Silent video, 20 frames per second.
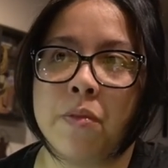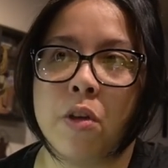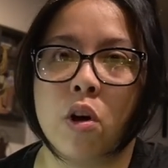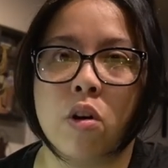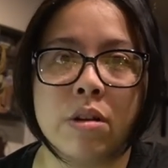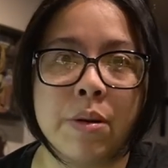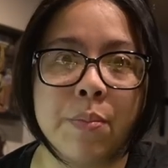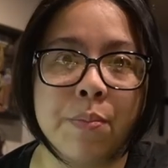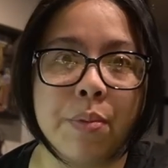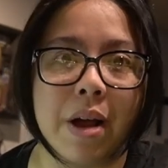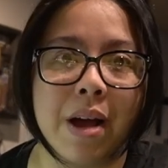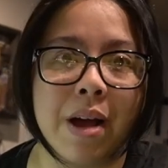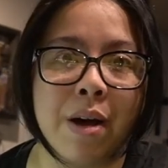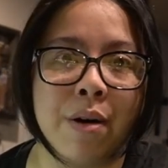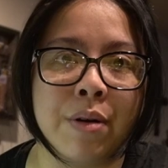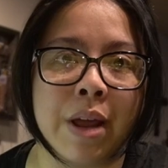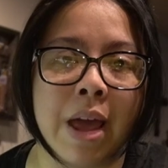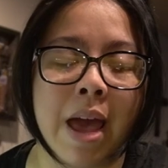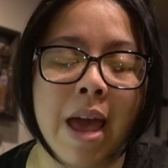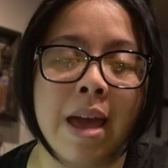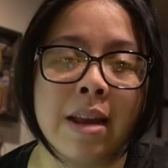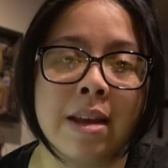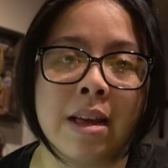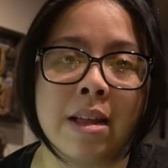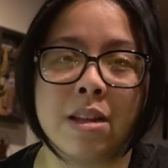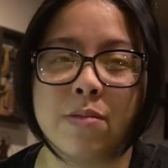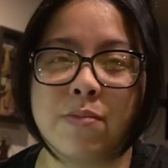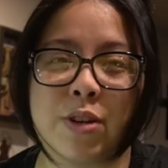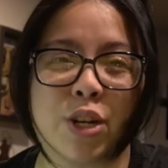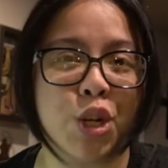golden brown and a
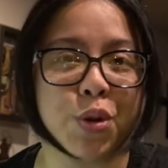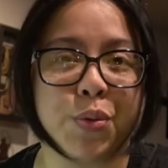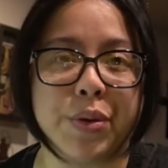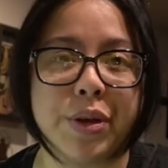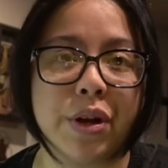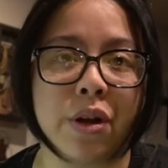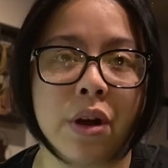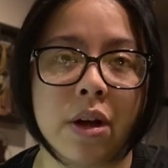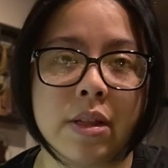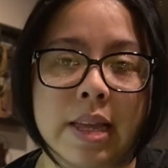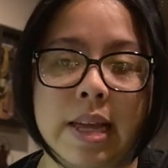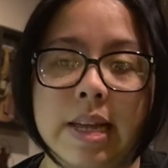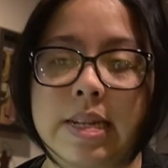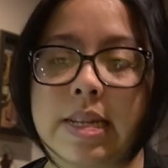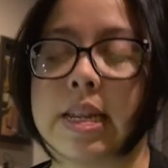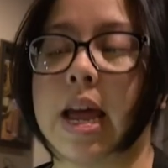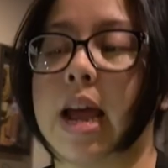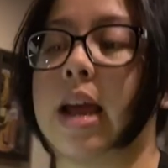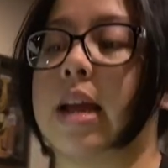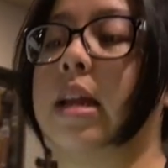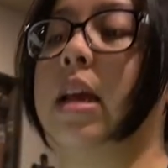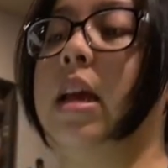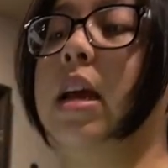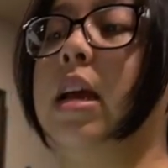little bit chewier on the inside.